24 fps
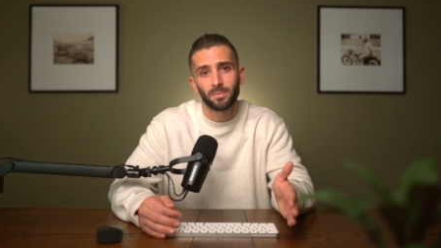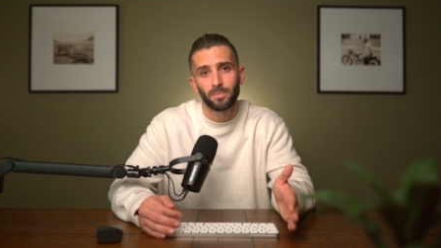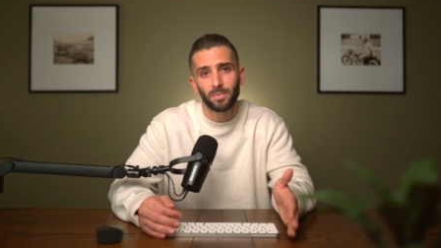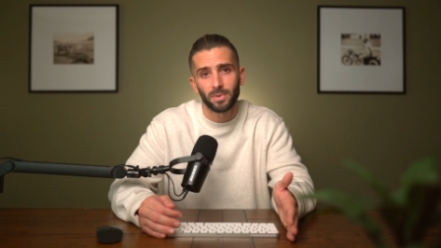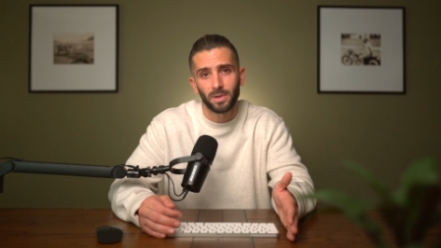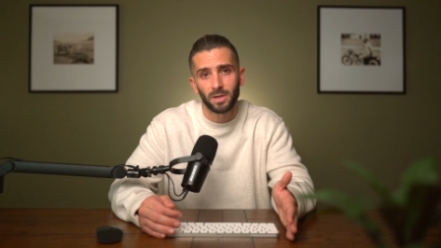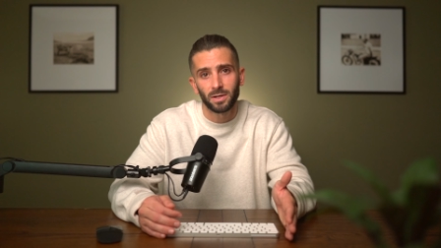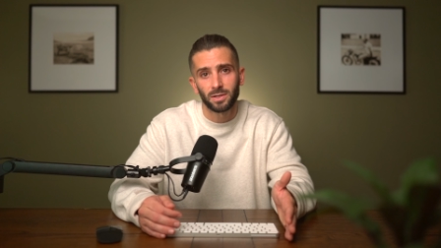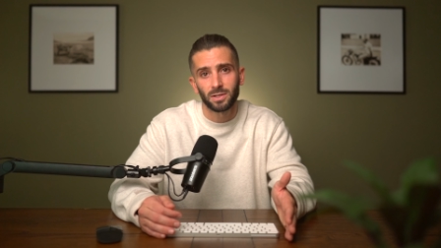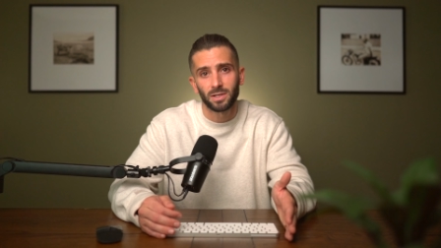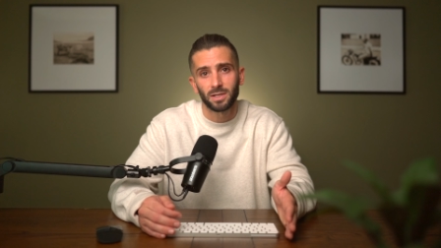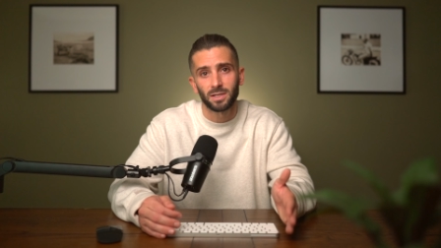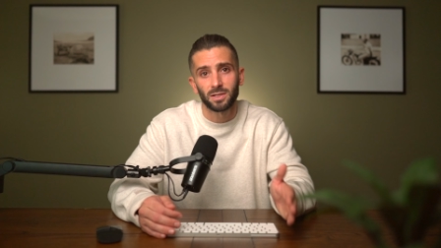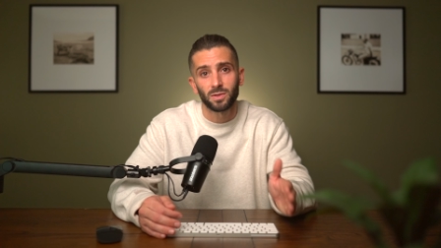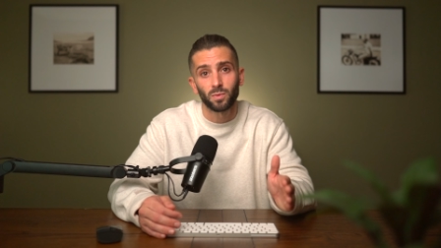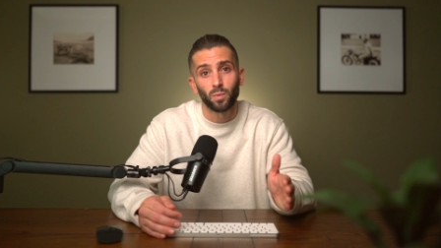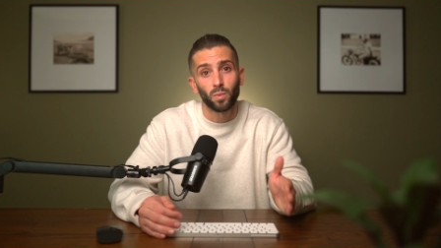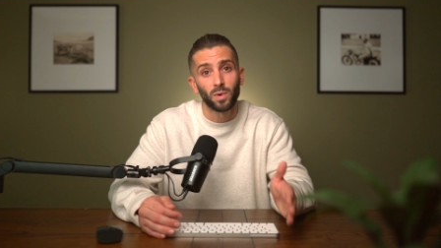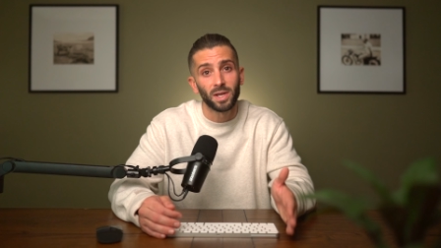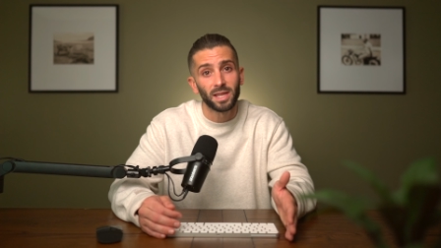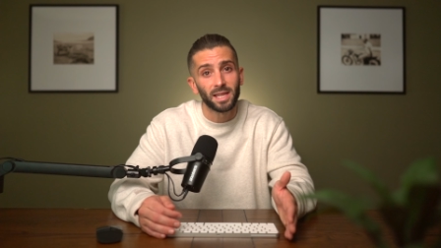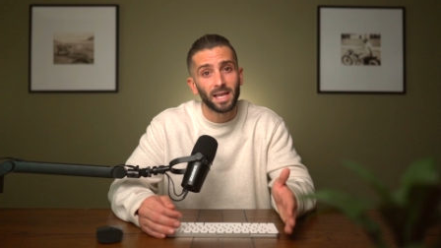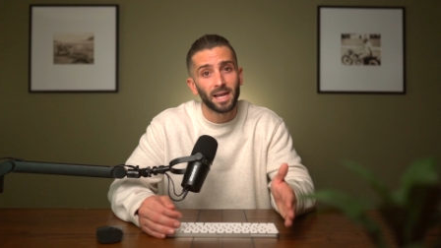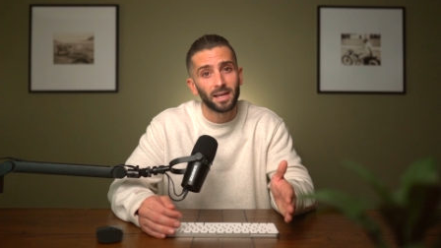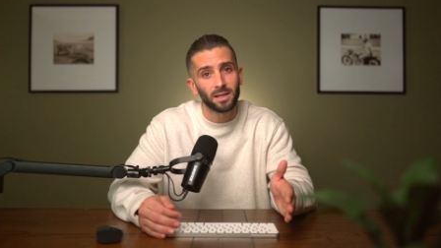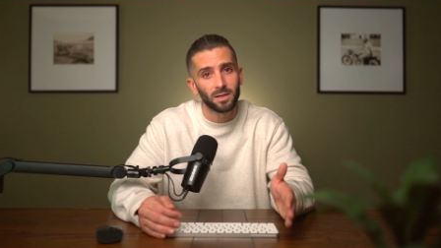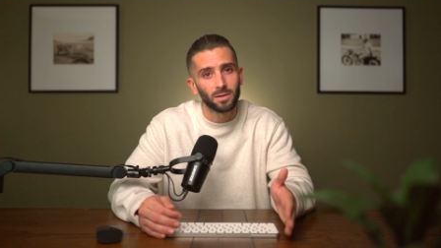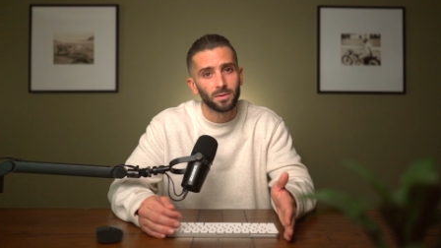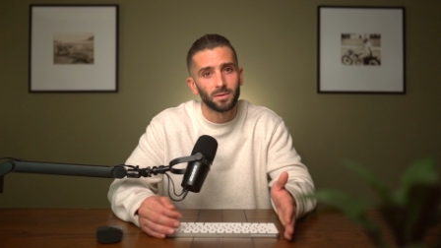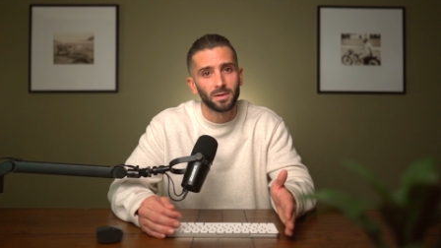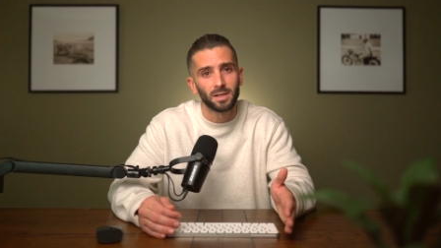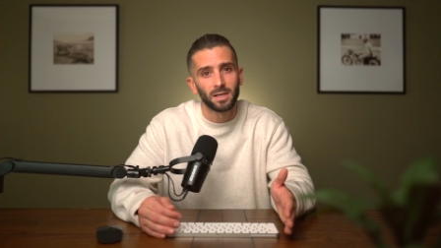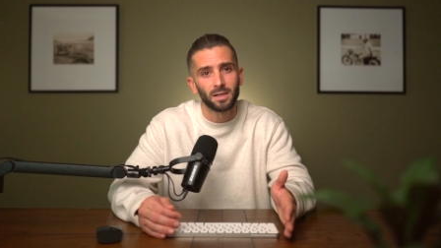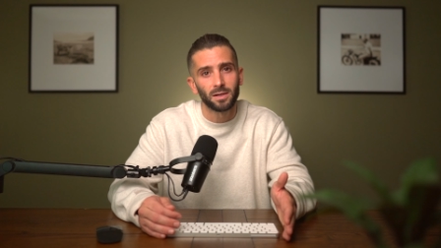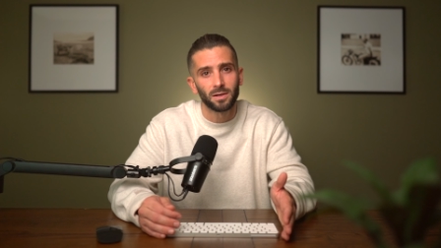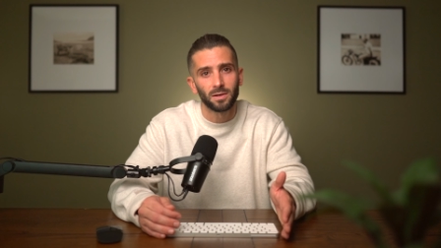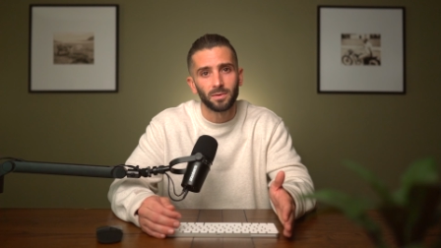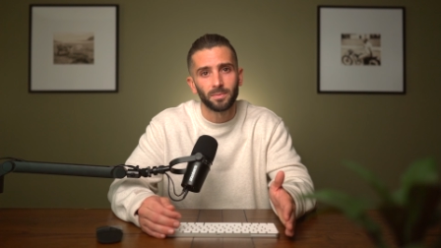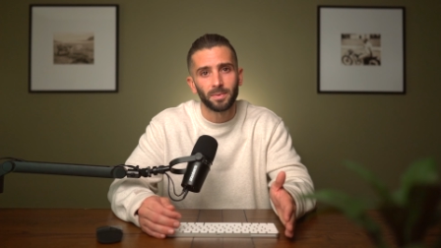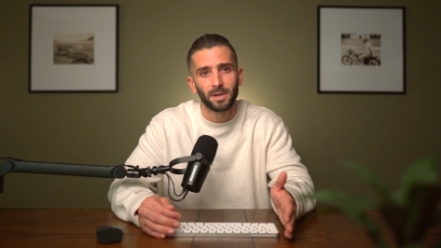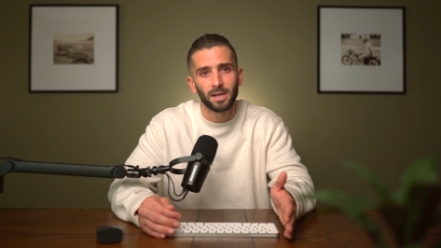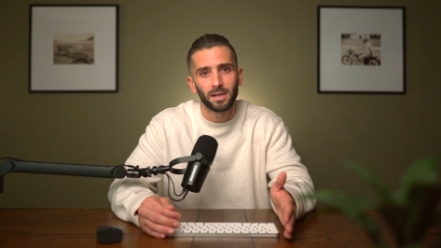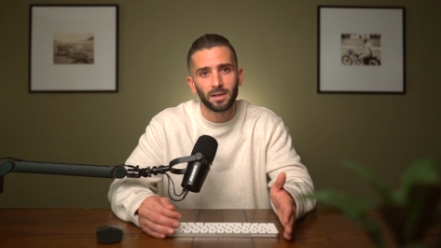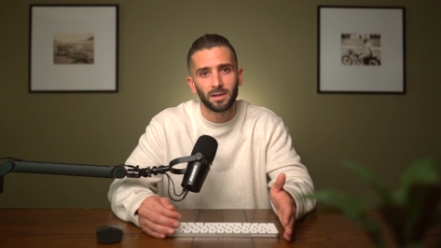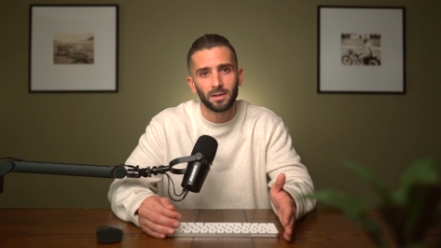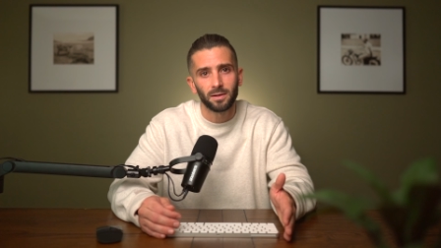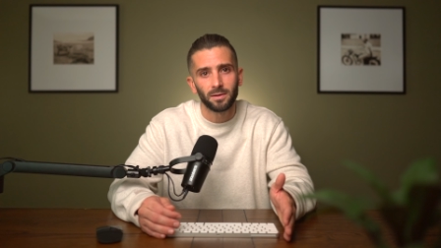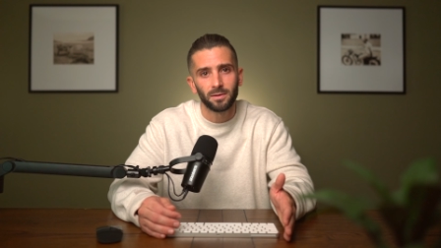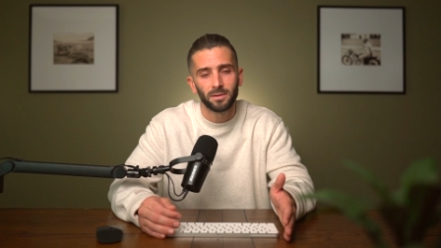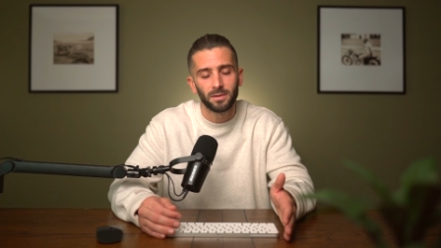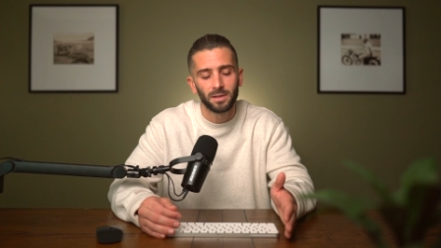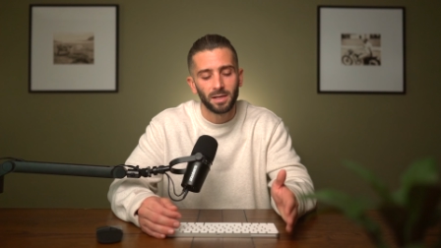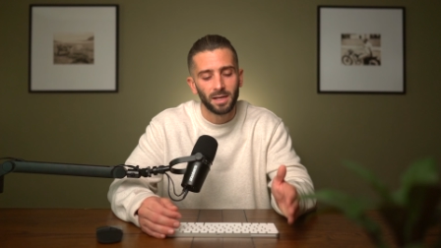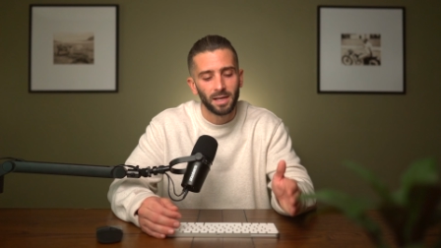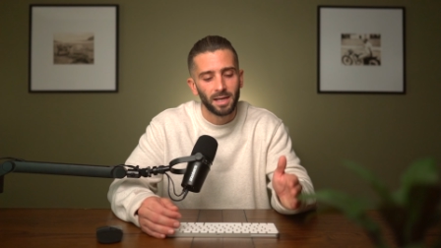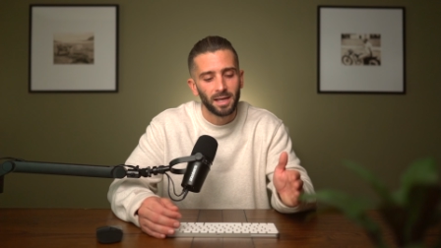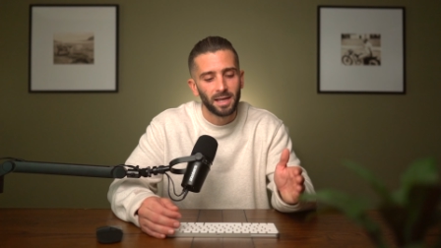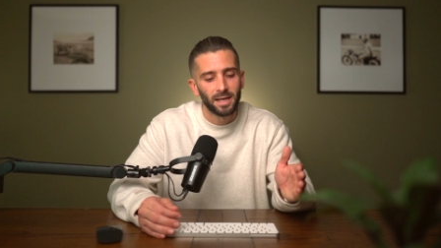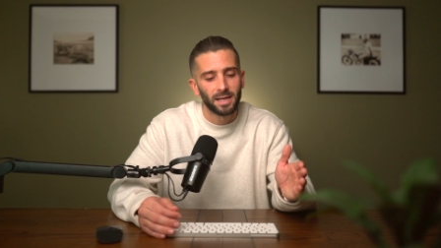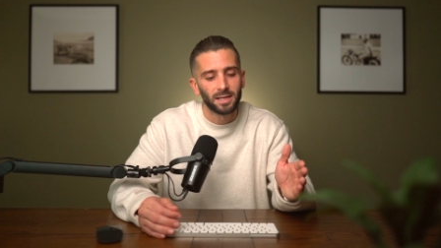a purchase with that unique coupon code,